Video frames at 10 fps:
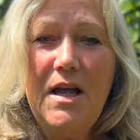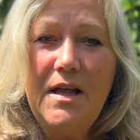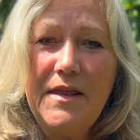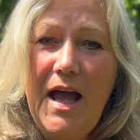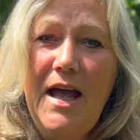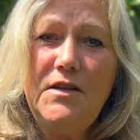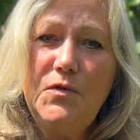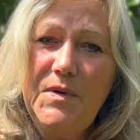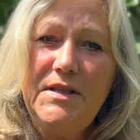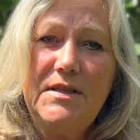the handle
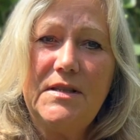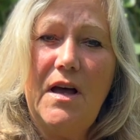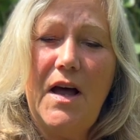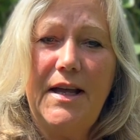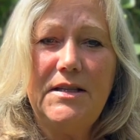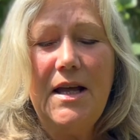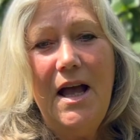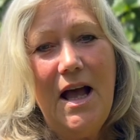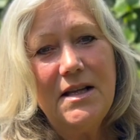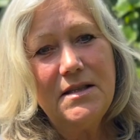we designed
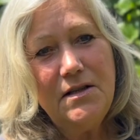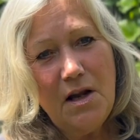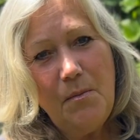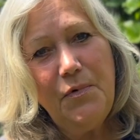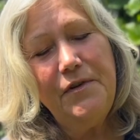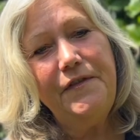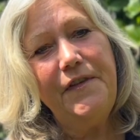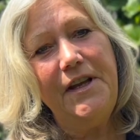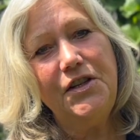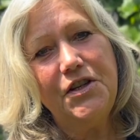has a number of
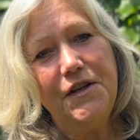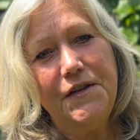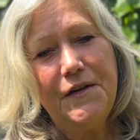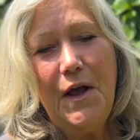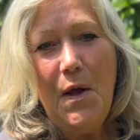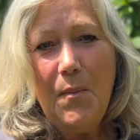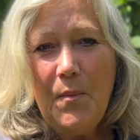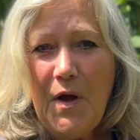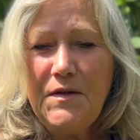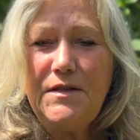features,
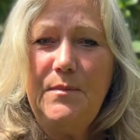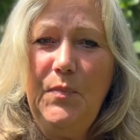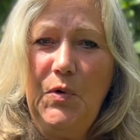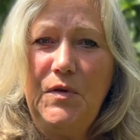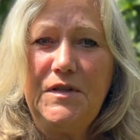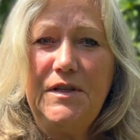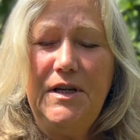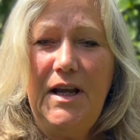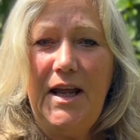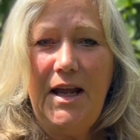most
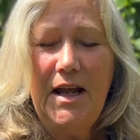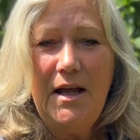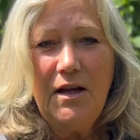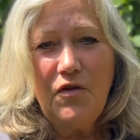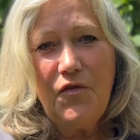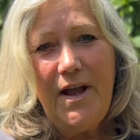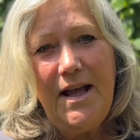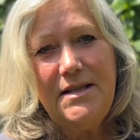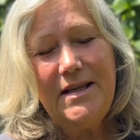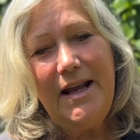importantly
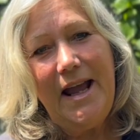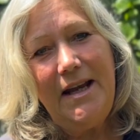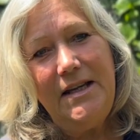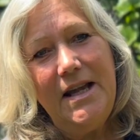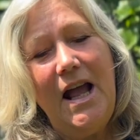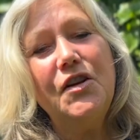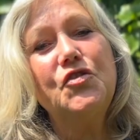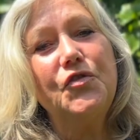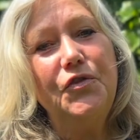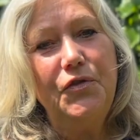creating a
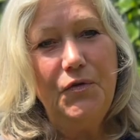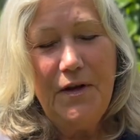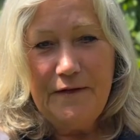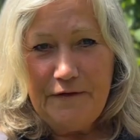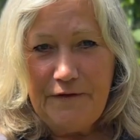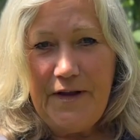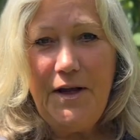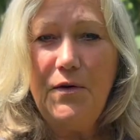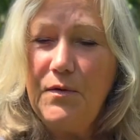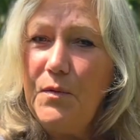natural
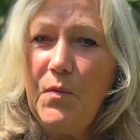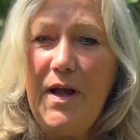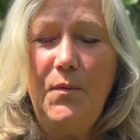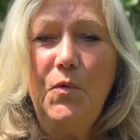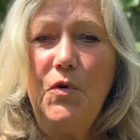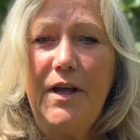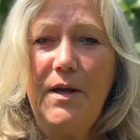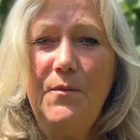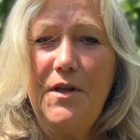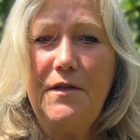feel when
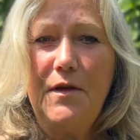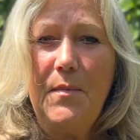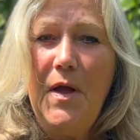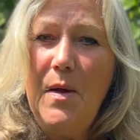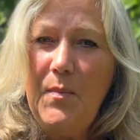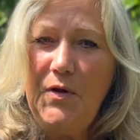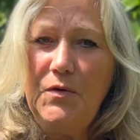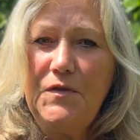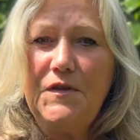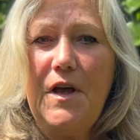walking with them, but
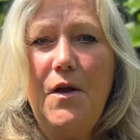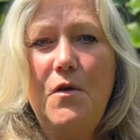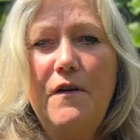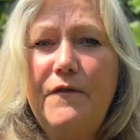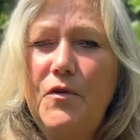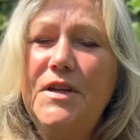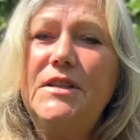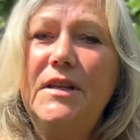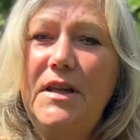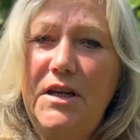also
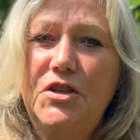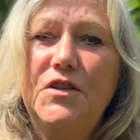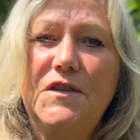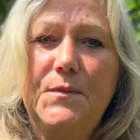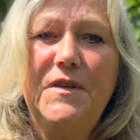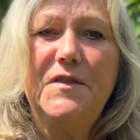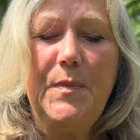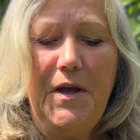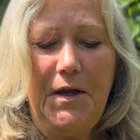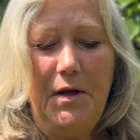avoiding the issues we've
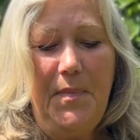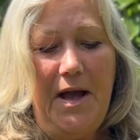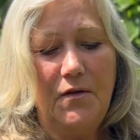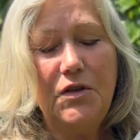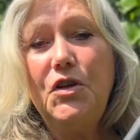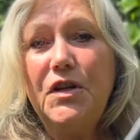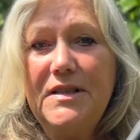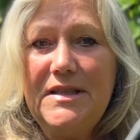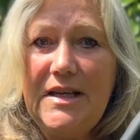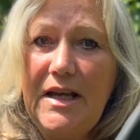spoken about. You can
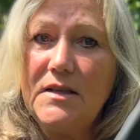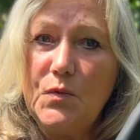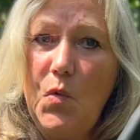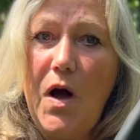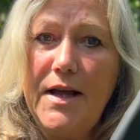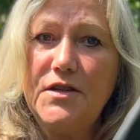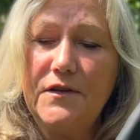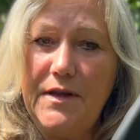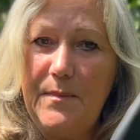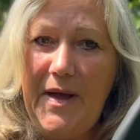see it's wider
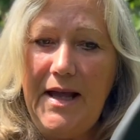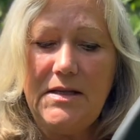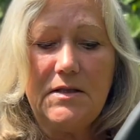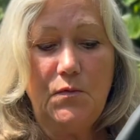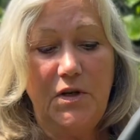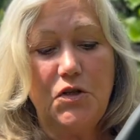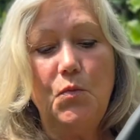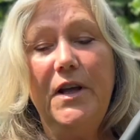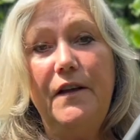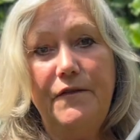at the base, which
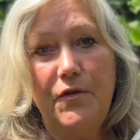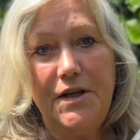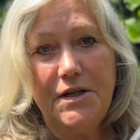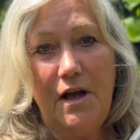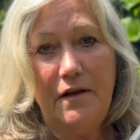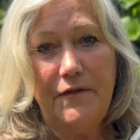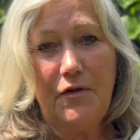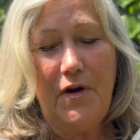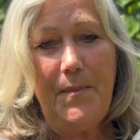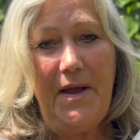will avoid over
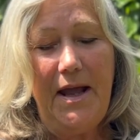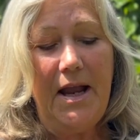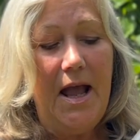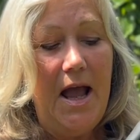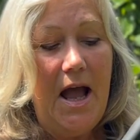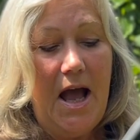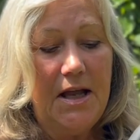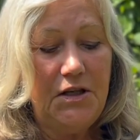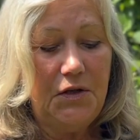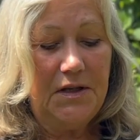gripping,
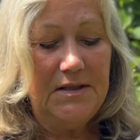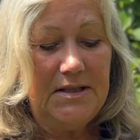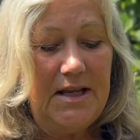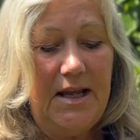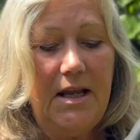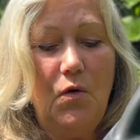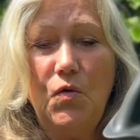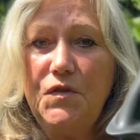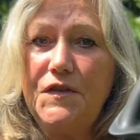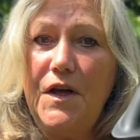and you can see
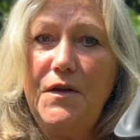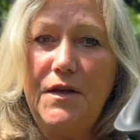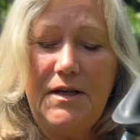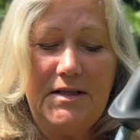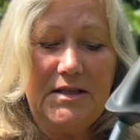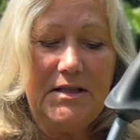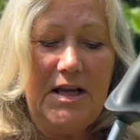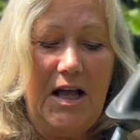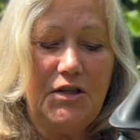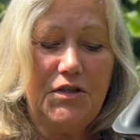also that it's
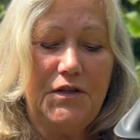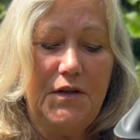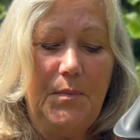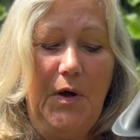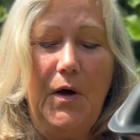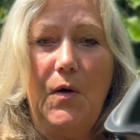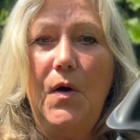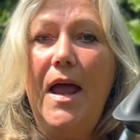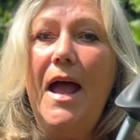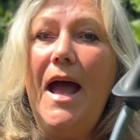attached to the pole
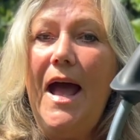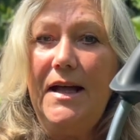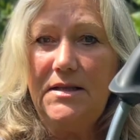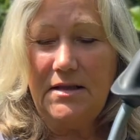at a